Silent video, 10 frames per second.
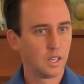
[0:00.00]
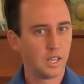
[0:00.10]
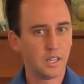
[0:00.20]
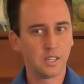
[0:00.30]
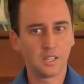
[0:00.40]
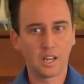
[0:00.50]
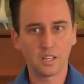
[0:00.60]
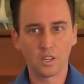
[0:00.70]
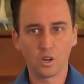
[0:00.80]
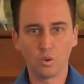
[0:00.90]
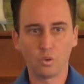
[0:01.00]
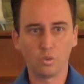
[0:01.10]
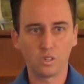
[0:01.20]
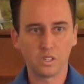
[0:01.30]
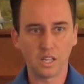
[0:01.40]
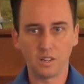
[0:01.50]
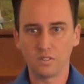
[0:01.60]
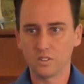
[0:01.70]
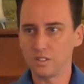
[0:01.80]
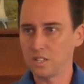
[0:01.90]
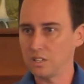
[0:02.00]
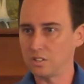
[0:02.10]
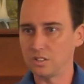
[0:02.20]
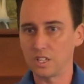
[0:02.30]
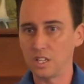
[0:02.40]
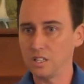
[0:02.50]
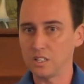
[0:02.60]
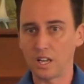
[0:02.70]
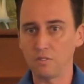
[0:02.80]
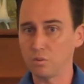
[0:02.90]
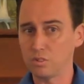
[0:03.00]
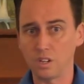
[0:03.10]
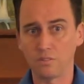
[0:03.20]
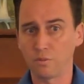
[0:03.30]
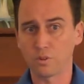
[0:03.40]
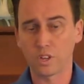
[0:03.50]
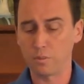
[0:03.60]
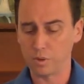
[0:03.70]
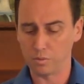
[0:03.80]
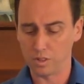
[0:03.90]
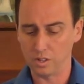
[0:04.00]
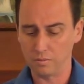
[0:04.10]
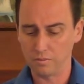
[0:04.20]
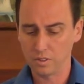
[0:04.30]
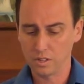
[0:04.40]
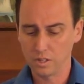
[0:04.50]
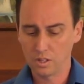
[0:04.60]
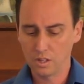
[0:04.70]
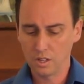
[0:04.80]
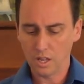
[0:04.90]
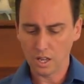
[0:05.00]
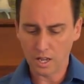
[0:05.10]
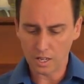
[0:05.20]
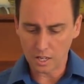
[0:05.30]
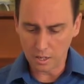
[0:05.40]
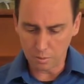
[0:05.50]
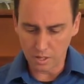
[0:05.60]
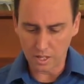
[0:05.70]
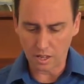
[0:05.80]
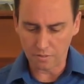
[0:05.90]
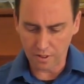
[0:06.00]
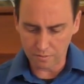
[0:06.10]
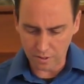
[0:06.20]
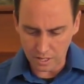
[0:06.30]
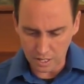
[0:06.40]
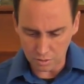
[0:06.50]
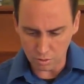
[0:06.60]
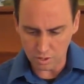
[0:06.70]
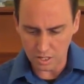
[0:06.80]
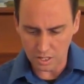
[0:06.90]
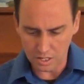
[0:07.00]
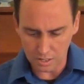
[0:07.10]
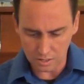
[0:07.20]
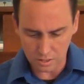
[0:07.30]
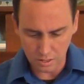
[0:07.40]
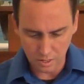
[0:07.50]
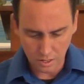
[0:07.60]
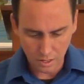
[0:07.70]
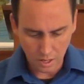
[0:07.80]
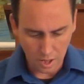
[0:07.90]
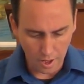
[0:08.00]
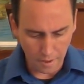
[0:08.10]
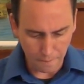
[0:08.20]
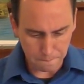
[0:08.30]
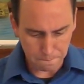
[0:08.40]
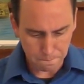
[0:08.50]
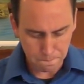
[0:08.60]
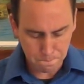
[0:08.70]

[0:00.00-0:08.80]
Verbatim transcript: He did not know David's intentions. He, David was not forthcoming with him. And Ahimelech, I find very interesting in his, um,